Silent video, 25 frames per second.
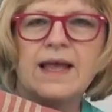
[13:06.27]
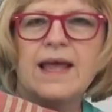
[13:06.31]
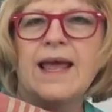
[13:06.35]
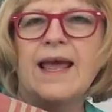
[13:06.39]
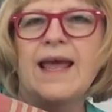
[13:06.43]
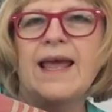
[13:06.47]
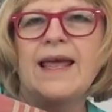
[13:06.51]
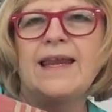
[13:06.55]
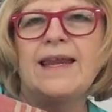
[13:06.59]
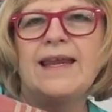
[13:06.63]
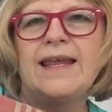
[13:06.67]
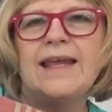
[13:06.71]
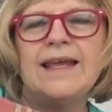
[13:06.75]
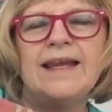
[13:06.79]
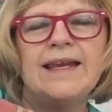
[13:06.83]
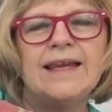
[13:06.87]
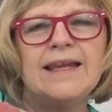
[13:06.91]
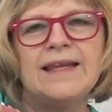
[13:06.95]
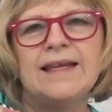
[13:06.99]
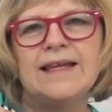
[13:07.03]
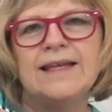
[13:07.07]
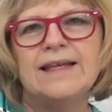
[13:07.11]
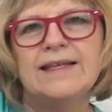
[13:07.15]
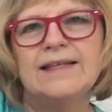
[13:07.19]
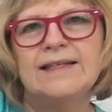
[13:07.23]
And it
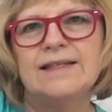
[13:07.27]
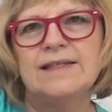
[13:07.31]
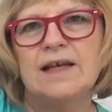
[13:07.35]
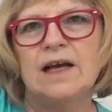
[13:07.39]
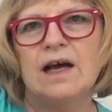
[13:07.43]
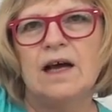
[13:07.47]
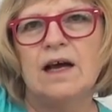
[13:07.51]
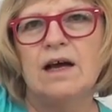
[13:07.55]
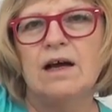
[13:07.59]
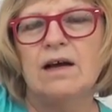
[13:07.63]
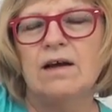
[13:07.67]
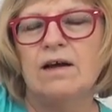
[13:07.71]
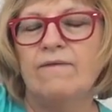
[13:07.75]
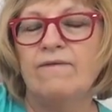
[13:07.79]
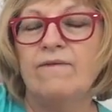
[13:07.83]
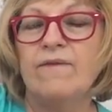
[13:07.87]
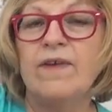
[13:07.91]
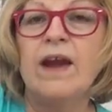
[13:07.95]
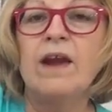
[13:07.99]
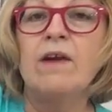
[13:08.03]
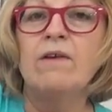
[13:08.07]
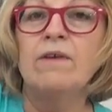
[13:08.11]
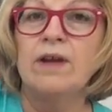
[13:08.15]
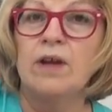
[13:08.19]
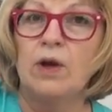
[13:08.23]
is uh,
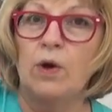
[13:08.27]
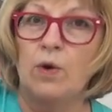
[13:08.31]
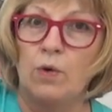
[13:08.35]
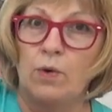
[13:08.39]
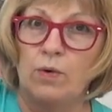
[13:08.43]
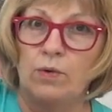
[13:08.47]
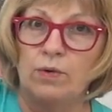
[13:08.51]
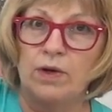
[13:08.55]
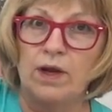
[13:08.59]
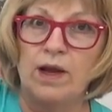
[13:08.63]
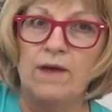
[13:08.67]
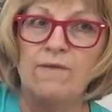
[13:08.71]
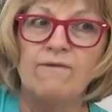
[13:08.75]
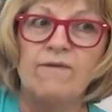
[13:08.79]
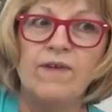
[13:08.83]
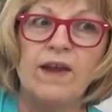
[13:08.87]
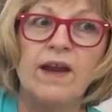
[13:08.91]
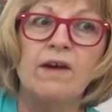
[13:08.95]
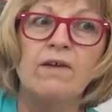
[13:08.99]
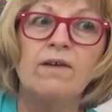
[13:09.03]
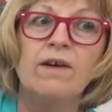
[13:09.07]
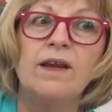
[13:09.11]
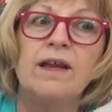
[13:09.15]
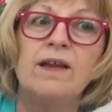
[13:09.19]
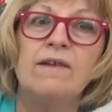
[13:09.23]
very old,
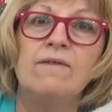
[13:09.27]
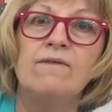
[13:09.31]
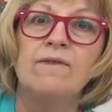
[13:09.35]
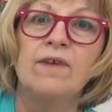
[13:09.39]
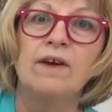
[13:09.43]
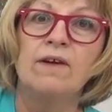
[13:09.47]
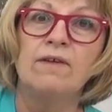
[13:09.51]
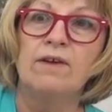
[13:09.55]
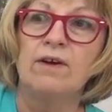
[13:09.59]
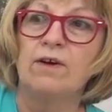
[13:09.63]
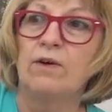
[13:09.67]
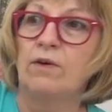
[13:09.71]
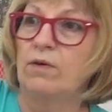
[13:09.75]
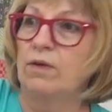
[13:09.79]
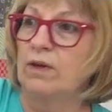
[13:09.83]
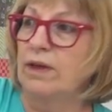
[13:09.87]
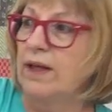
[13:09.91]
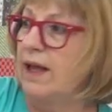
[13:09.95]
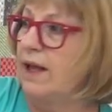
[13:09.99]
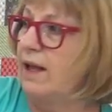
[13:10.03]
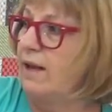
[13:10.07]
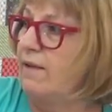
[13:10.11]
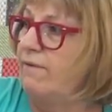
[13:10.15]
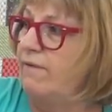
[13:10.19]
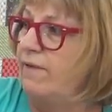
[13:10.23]
very, very old,
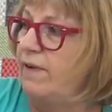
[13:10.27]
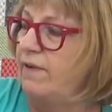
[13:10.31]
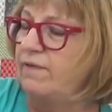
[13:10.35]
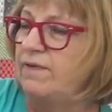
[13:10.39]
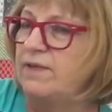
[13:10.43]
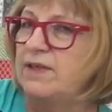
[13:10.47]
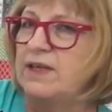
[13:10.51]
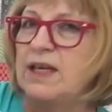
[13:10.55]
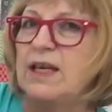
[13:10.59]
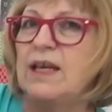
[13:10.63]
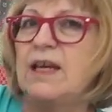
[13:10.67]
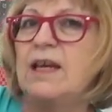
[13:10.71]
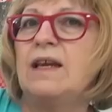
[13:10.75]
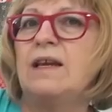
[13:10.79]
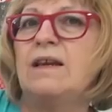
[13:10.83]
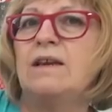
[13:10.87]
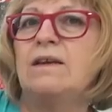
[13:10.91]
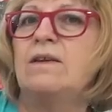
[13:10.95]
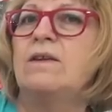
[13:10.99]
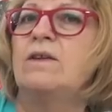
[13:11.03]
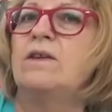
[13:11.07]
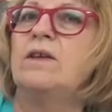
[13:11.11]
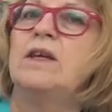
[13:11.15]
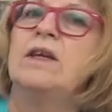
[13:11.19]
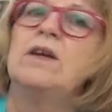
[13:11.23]
like
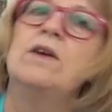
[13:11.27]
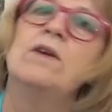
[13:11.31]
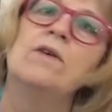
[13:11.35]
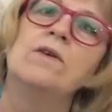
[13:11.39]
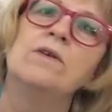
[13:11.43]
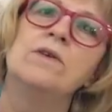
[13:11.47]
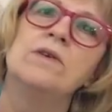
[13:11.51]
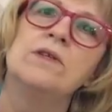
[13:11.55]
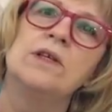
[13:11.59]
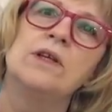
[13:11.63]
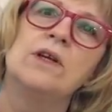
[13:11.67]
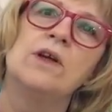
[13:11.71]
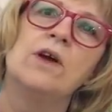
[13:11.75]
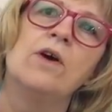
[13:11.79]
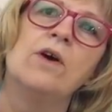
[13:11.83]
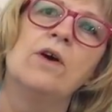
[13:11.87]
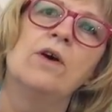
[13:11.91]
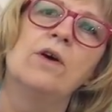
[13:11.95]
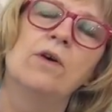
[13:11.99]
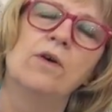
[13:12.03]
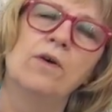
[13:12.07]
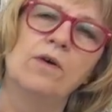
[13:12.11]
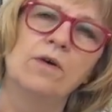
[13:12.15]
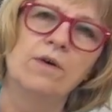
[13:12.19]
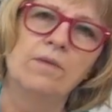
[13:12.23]
fifteen years
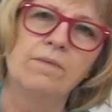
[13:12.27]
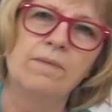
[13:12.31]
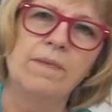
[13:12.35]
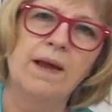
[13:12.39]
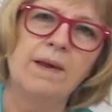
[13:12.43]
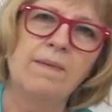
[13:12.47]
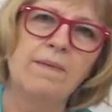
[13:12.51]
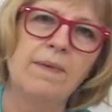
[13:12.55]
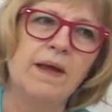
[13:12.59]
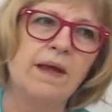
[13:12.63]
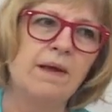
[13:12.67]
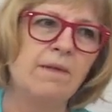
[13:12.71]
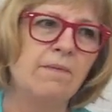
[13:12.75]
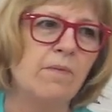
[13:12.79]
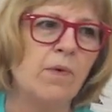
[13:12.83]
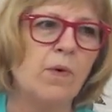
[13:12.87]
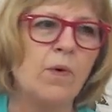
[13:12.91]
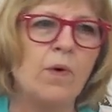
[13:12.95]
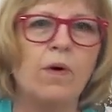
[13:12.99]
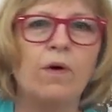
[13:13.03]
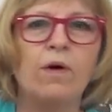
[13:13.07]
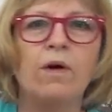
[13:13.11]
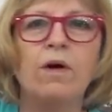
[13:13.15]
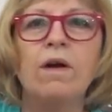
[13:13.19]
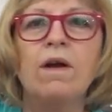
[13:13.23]
ago, maybe
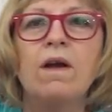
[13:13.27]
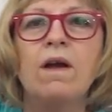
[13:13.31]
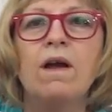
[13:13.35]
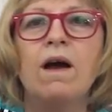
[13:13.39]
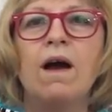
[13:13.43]
more.